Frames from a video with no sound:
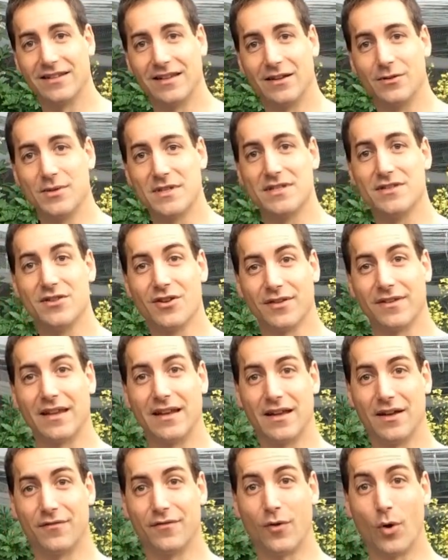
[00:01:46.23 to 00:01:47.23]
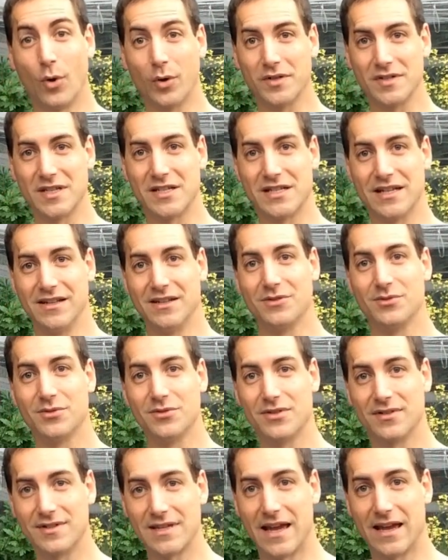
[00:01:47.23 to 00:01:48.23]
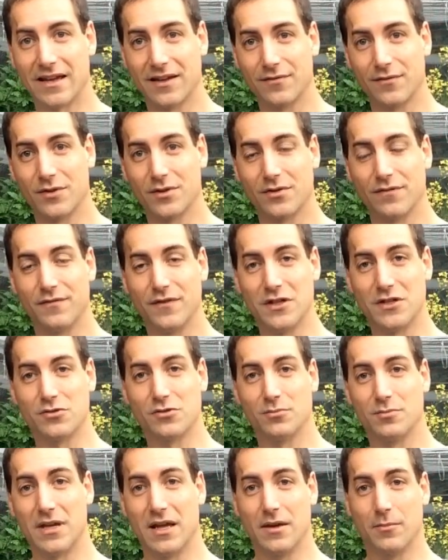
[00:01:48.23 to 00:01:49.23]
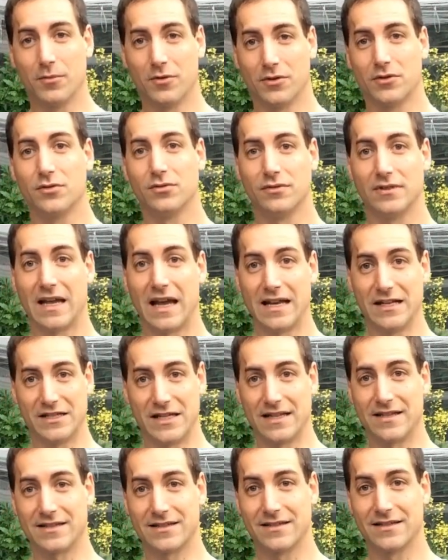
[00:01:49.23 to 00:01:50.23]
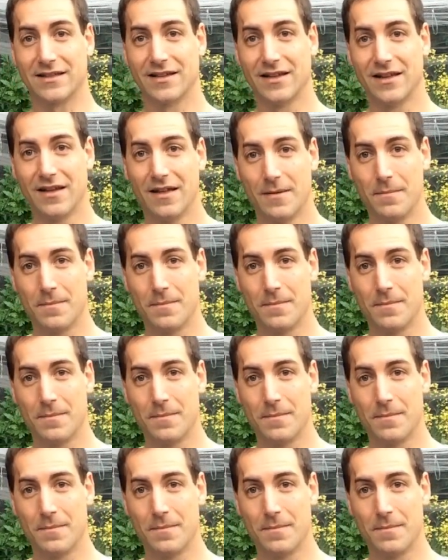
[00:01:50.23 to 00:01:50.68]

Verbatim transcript: there is not enough oxygen into the tank for the fish to be able to digest,